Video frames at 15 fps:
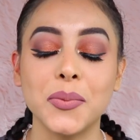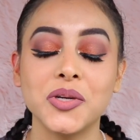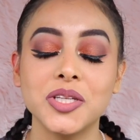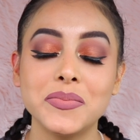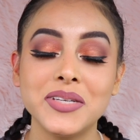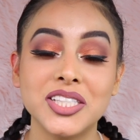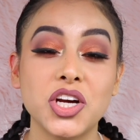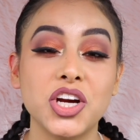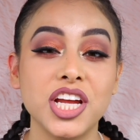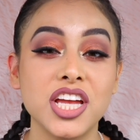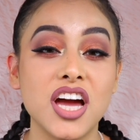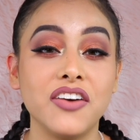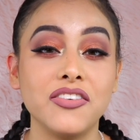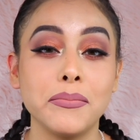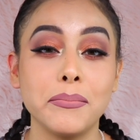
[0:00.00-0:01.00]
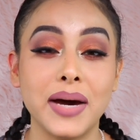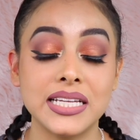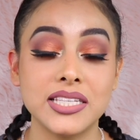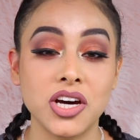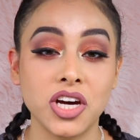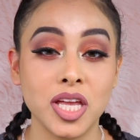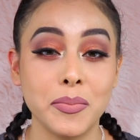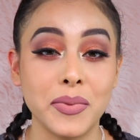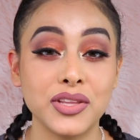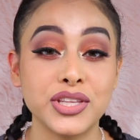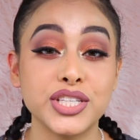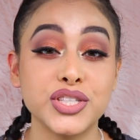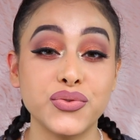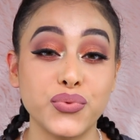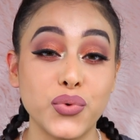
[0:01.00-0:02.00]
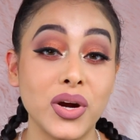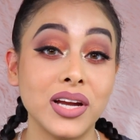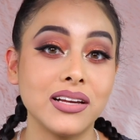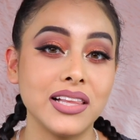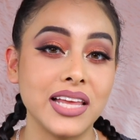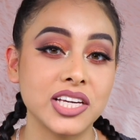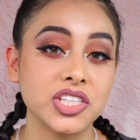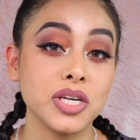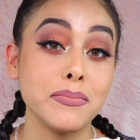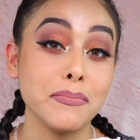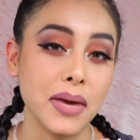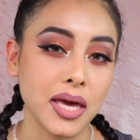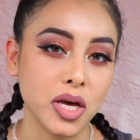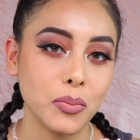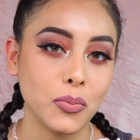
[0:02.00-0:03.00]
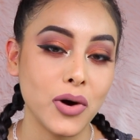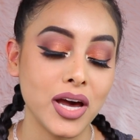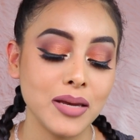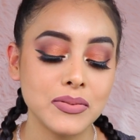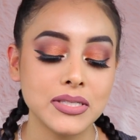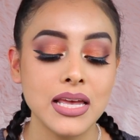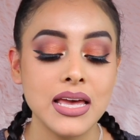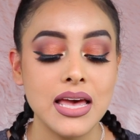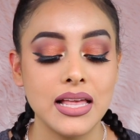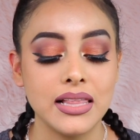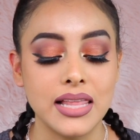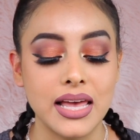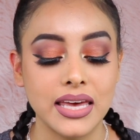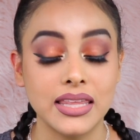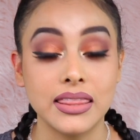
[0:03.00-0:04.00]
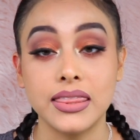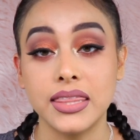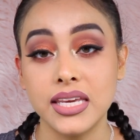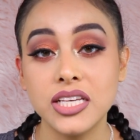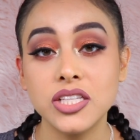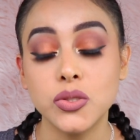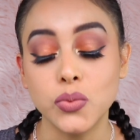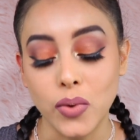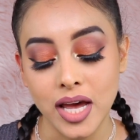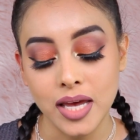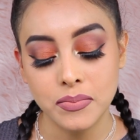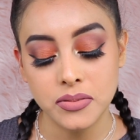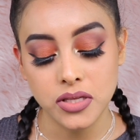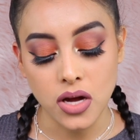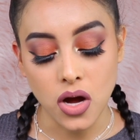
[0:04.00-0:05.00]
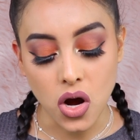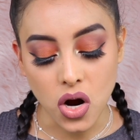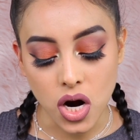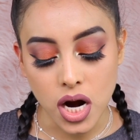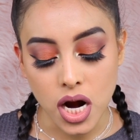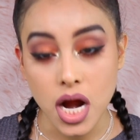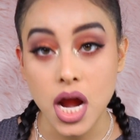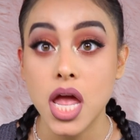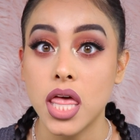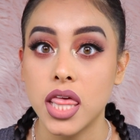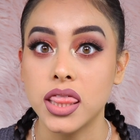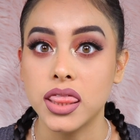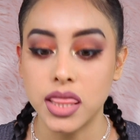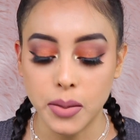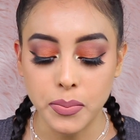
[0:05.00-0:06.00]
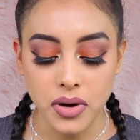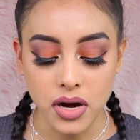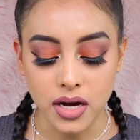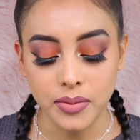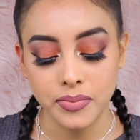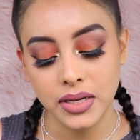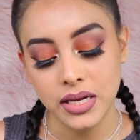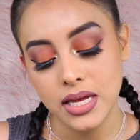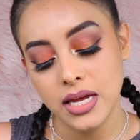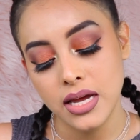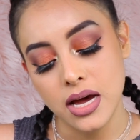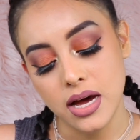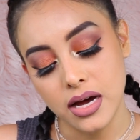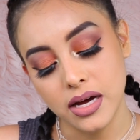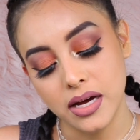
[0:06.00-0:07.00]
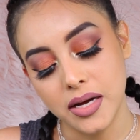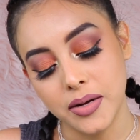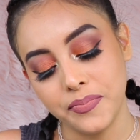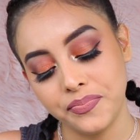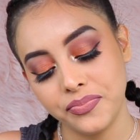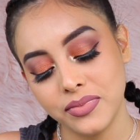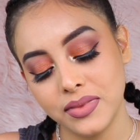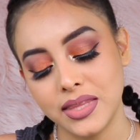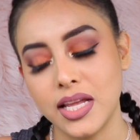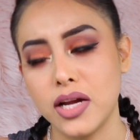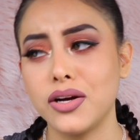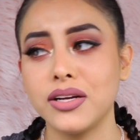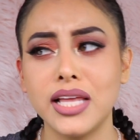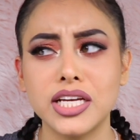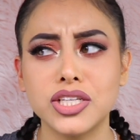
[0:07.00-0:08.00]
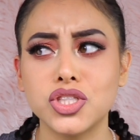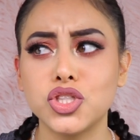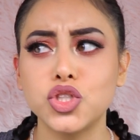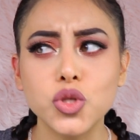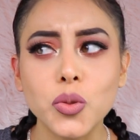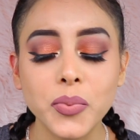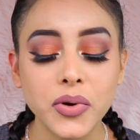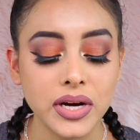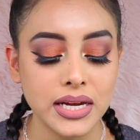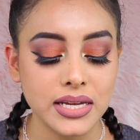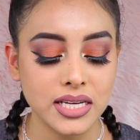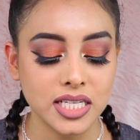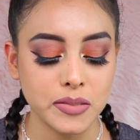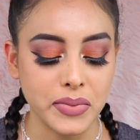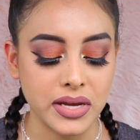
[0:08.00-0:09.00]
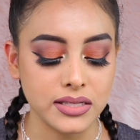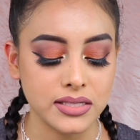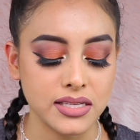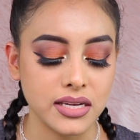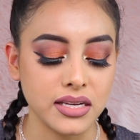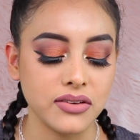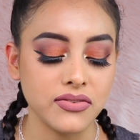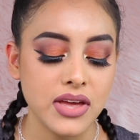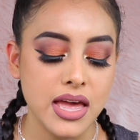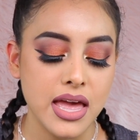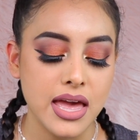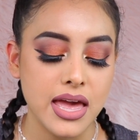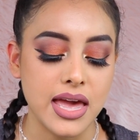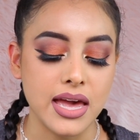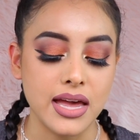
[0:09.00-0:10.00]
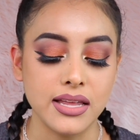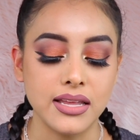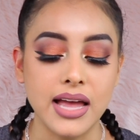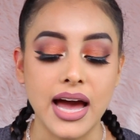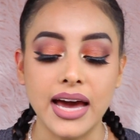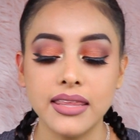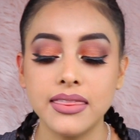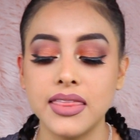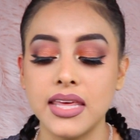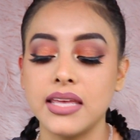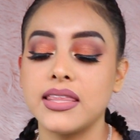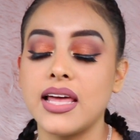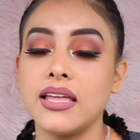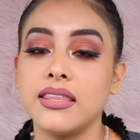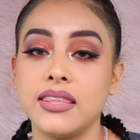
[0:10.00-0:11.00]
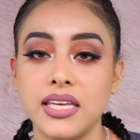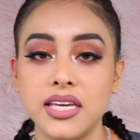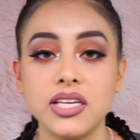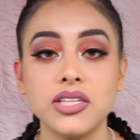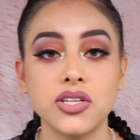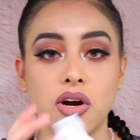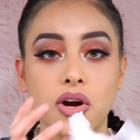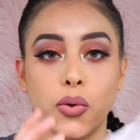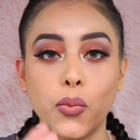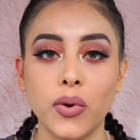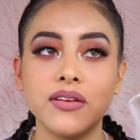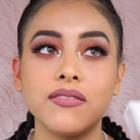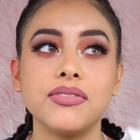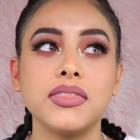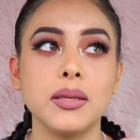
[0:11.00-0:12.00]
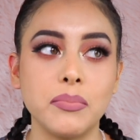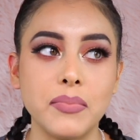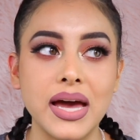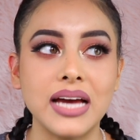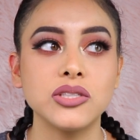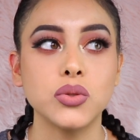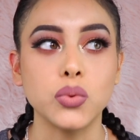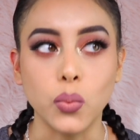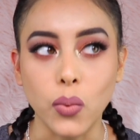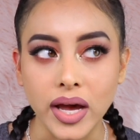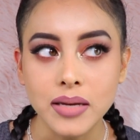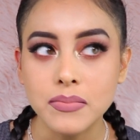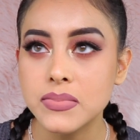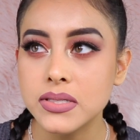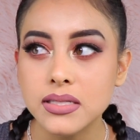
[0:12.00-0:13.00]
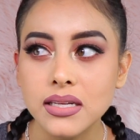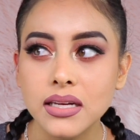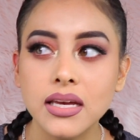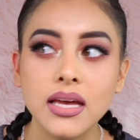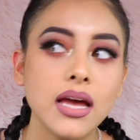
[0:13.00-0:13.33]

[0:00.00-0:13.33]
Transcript: I'm going to be starting off by talking about the Sephora collection makeup wipes. Like, these wipes are the bomb. They're like super inexpensive, and I think that these are one of the best wipes